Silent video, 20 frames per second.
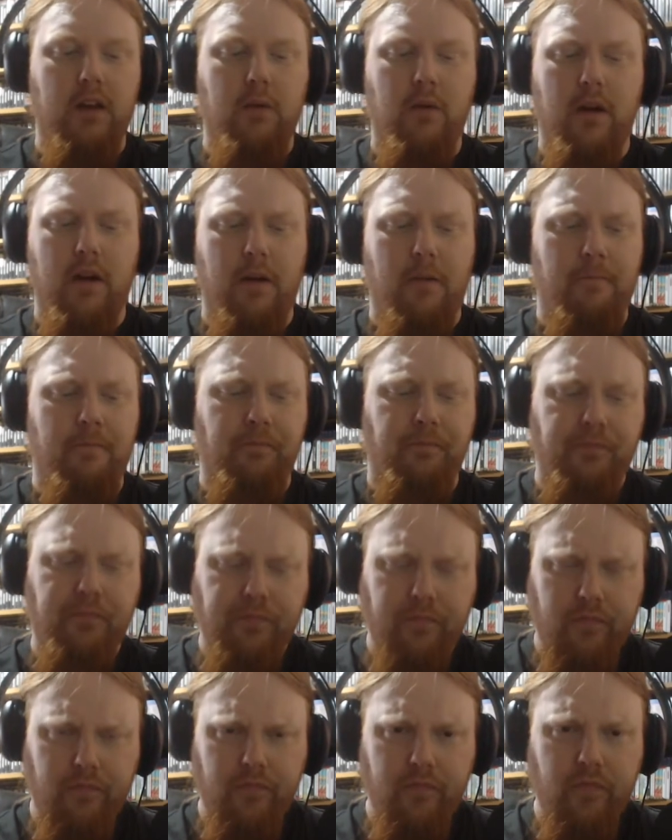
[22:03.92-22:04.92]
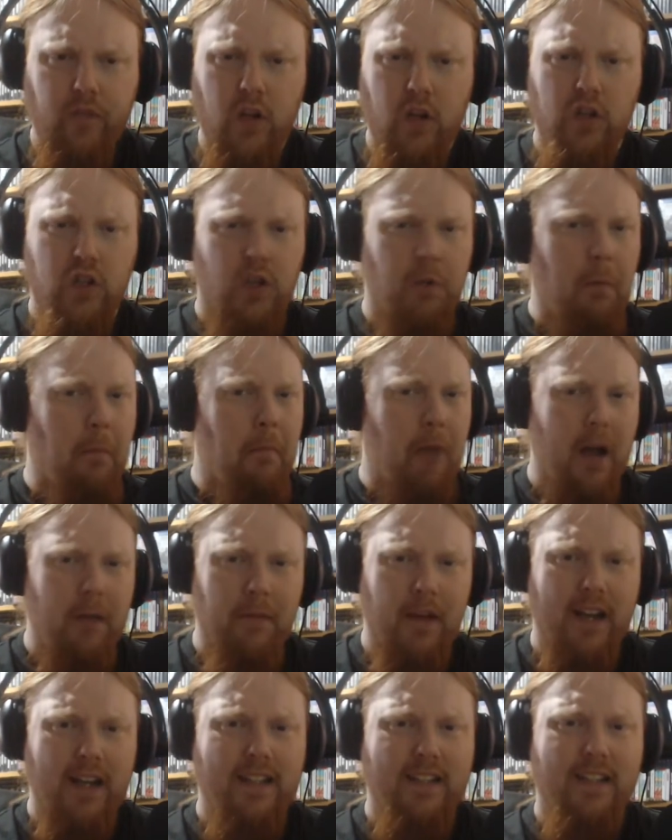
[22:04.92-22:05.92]
um Super Pac
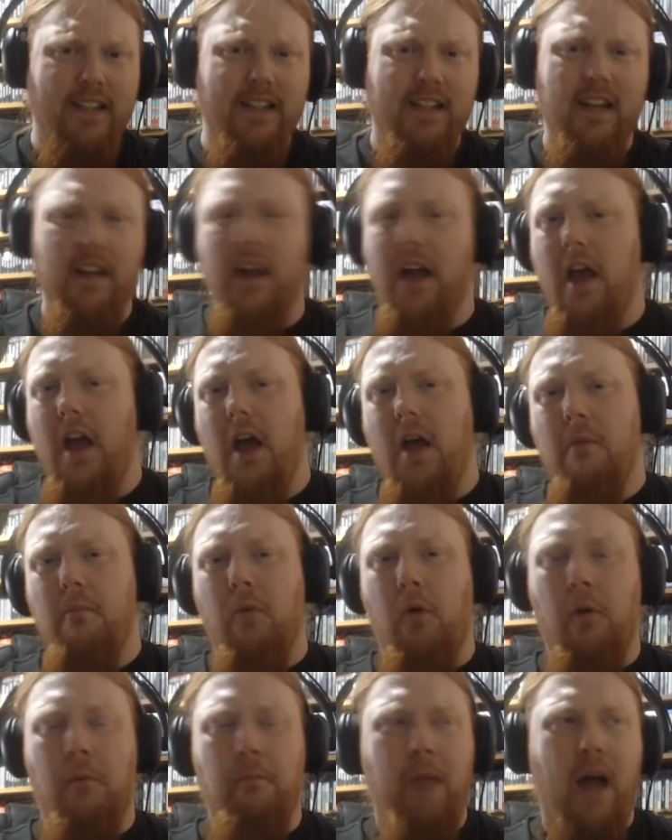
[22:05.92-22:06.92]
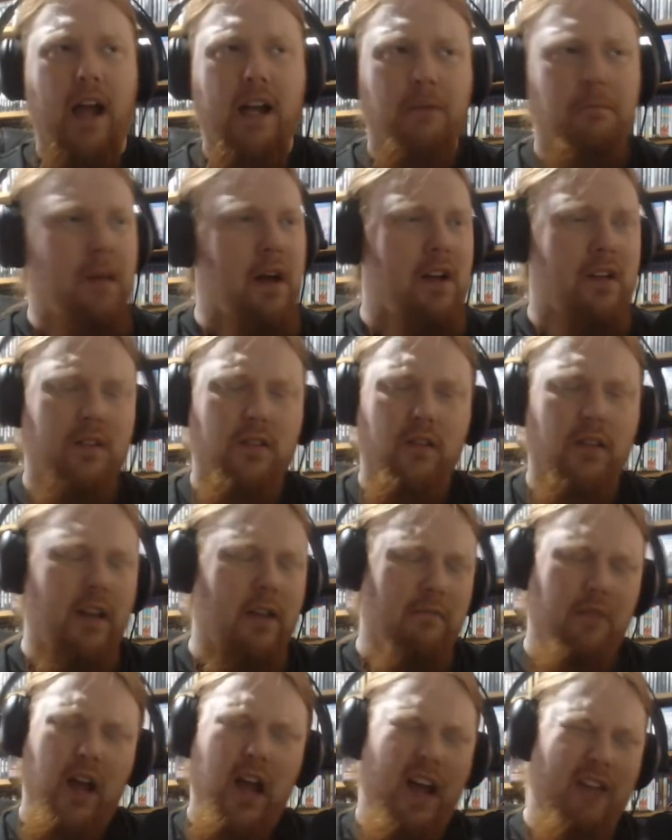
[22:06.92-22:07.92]
Man existed, but Pac and Pals and all
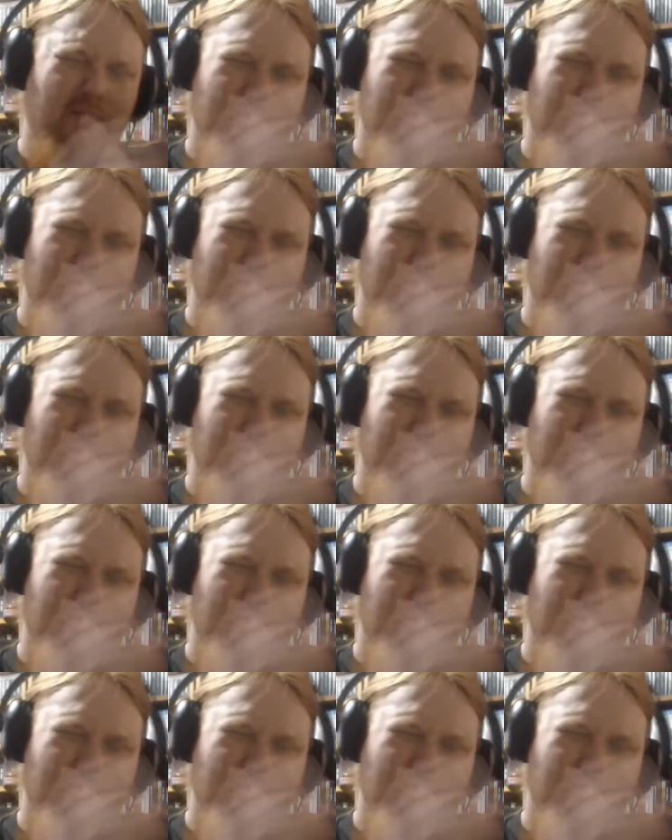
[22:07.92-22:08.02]
that, I,